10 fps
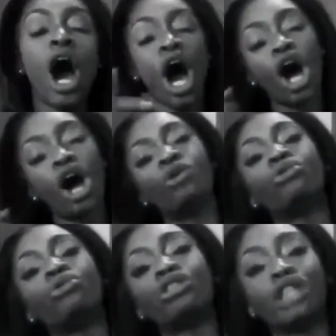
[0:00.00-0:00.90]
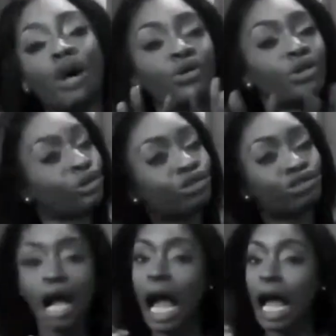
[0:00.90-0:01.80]
Oh, so you
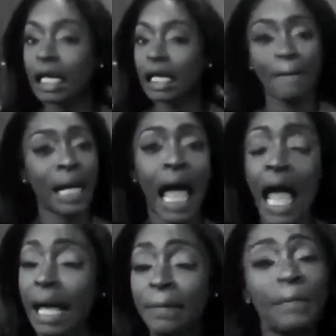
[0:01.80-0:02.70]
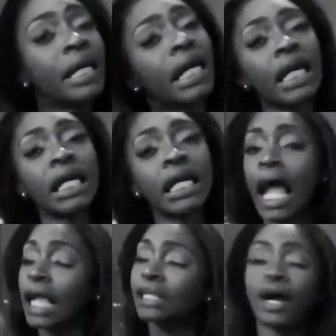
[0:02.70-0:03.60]
trying to play
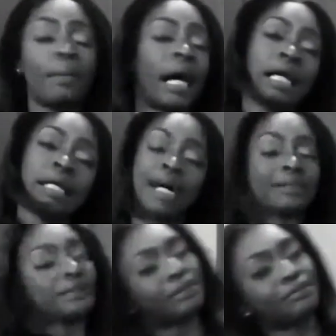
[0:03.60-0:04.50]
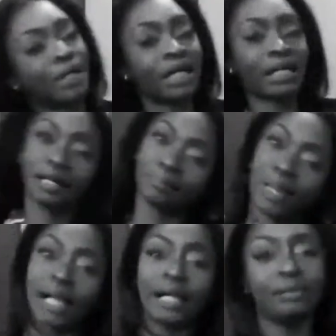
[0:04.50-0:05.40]
me? Ain't nobody about to fucking
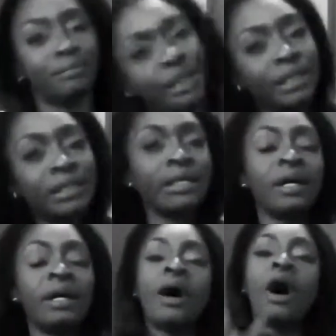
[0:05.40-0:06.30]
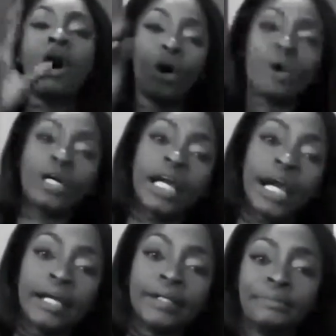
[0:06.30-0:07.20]
play me.
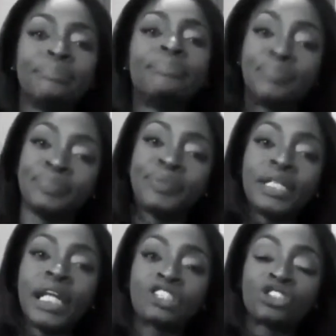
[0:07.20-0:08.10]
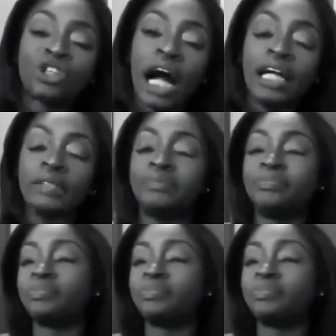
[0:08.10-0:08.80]
Okay, let's try it.